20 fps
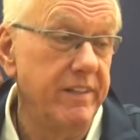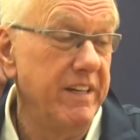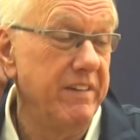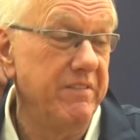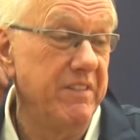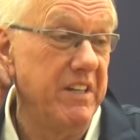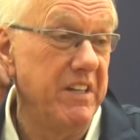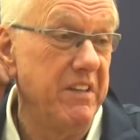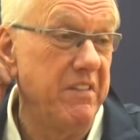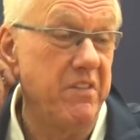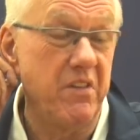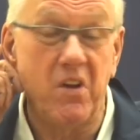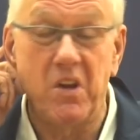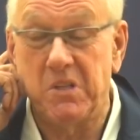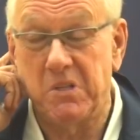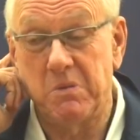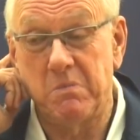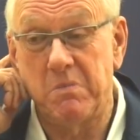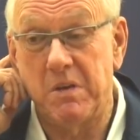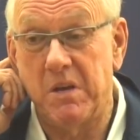have any
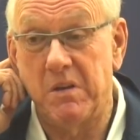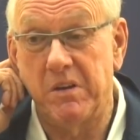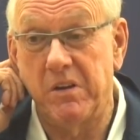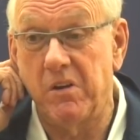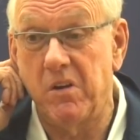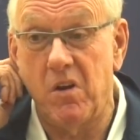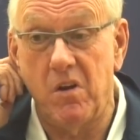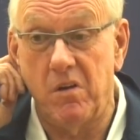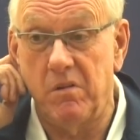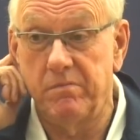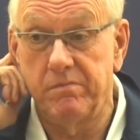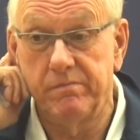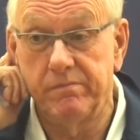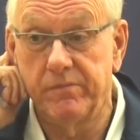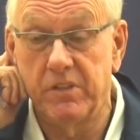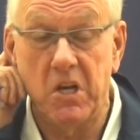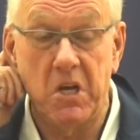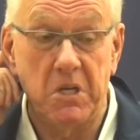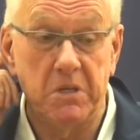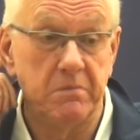thoughts about at all.
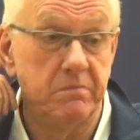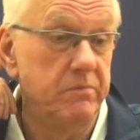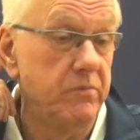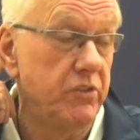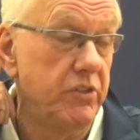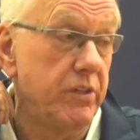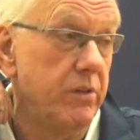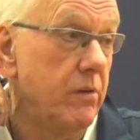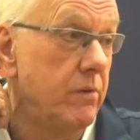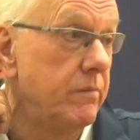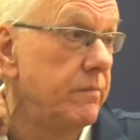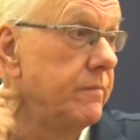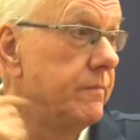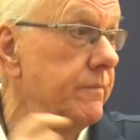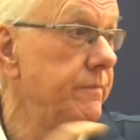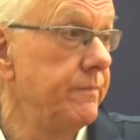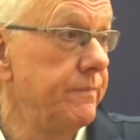None. Zero.